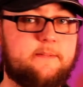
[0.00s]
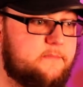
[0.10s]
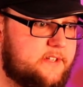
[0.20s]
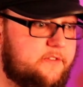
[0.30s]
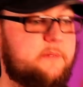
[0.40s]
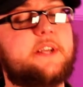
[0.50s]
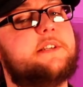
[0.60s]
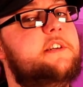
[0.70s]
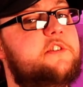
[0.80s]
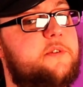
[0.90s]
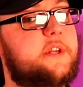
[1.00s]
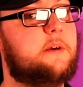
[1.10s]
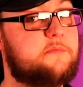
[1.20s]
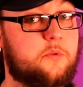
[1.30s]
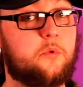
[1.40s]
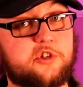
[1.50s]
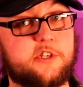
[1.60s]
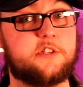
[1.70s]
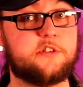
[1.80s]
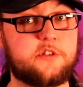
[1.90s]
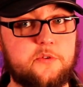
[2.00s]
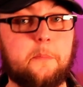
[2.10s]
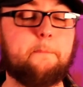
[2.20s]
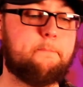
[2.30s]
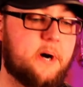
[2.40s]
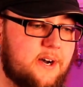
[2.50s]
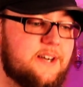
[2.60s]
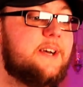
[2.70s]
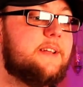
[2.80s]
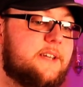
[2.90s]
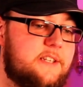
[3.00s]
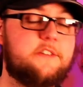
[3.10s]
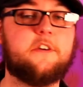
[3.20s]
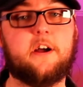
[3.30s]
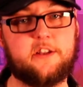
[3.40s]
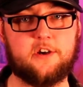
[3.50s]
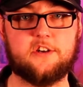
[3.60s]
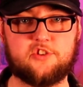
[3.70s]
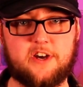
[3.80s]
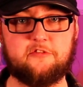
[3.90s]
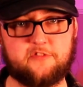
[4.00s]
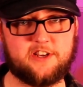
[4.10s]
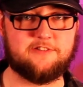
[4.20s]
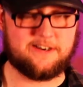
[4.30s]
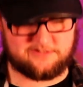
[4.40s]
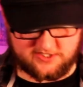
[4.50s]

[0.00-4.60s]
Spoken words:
Definitely makes it easier when it comes to washing the suit, but then you kind of got to try and figure out